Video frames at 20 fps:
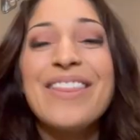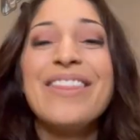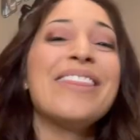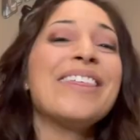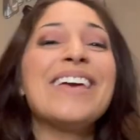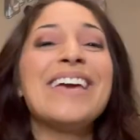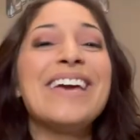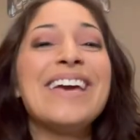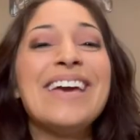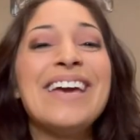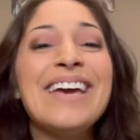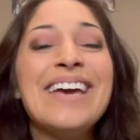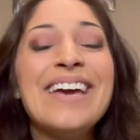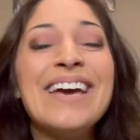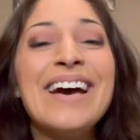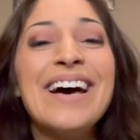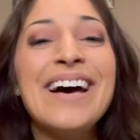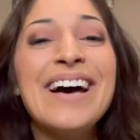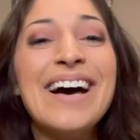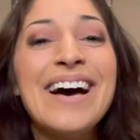
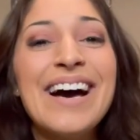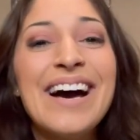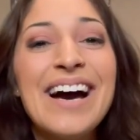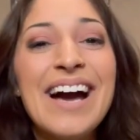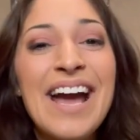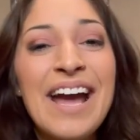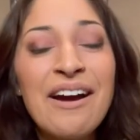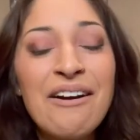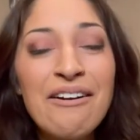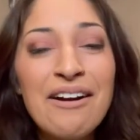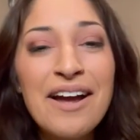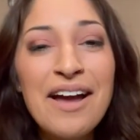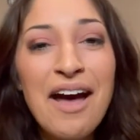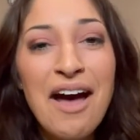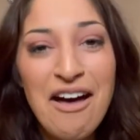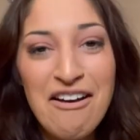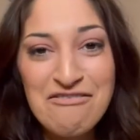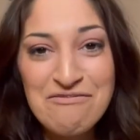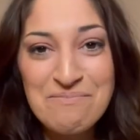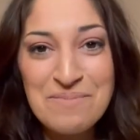The area
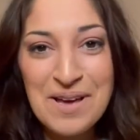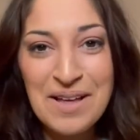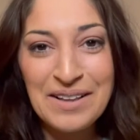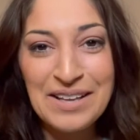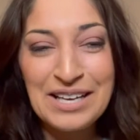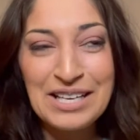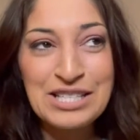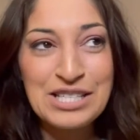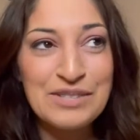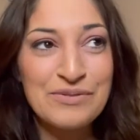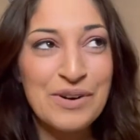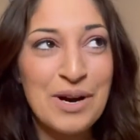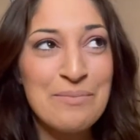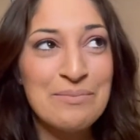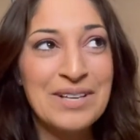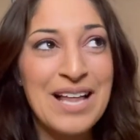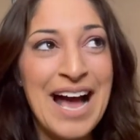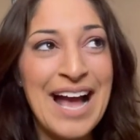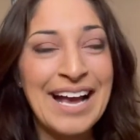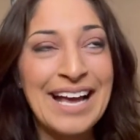of Billings from
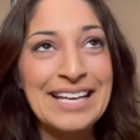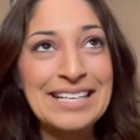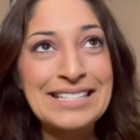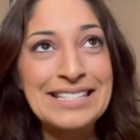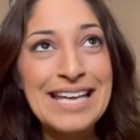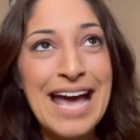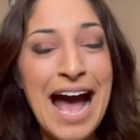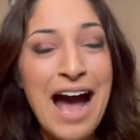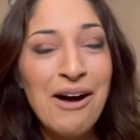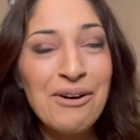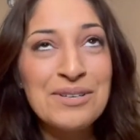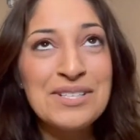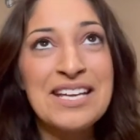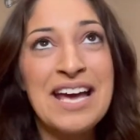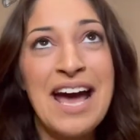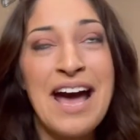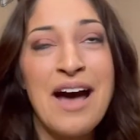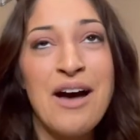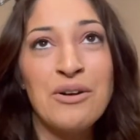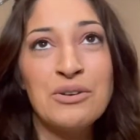like
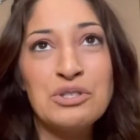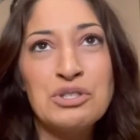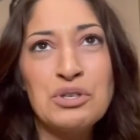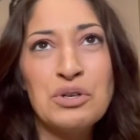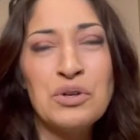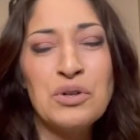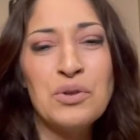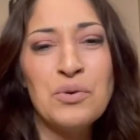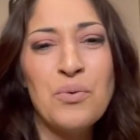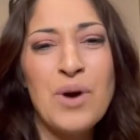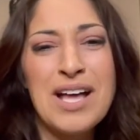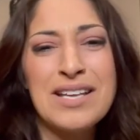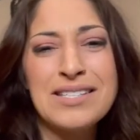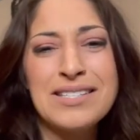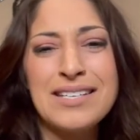downtown to the West